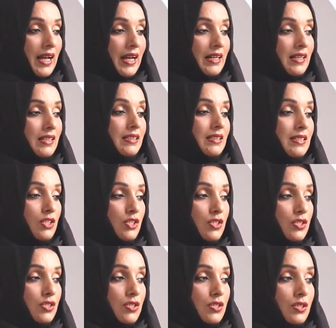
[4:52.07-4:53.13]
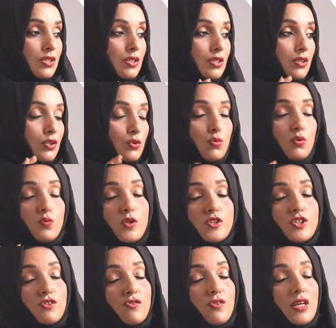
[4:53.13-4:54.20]
and this tool
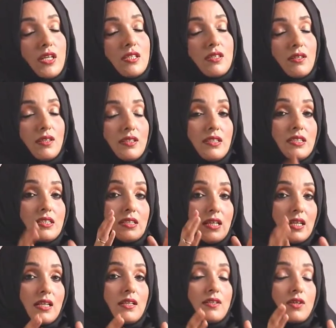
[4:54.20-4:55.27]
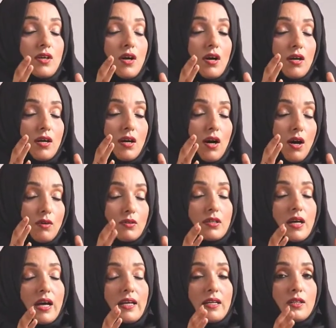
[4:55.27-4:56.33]
will generate a detailed
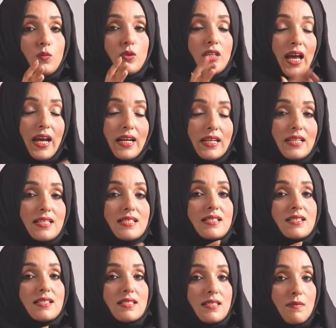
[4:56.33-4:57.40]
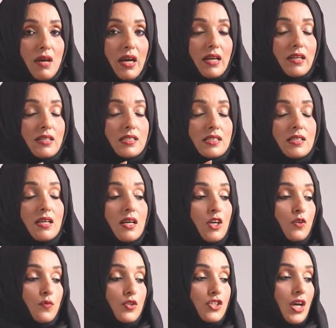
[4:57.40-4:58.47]
outline with headings and subheadings
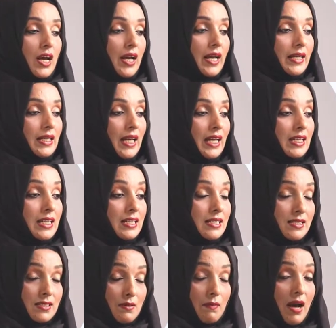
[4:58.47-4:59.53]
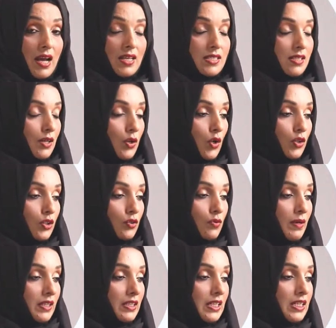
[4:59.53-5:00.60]
which I can customize according to
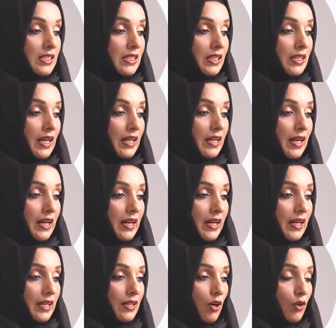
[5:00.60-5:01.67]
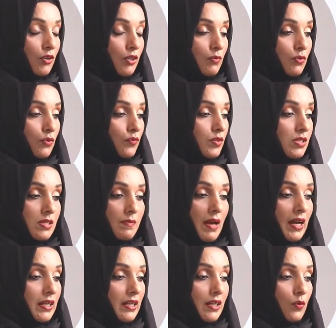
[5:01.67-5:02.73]
my needs and can add or remove the
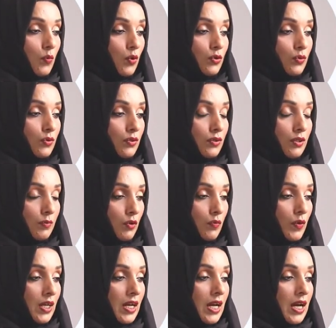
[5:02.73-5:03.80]
subheading I want to remove.